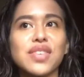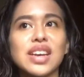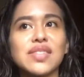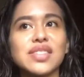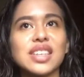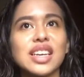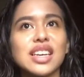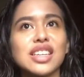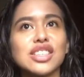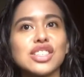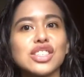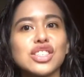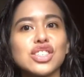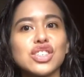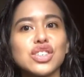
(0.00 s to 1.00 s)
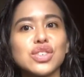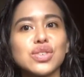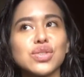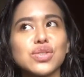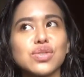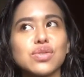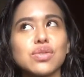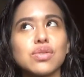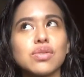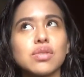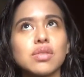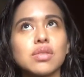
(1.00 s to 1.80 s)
5 seconds to,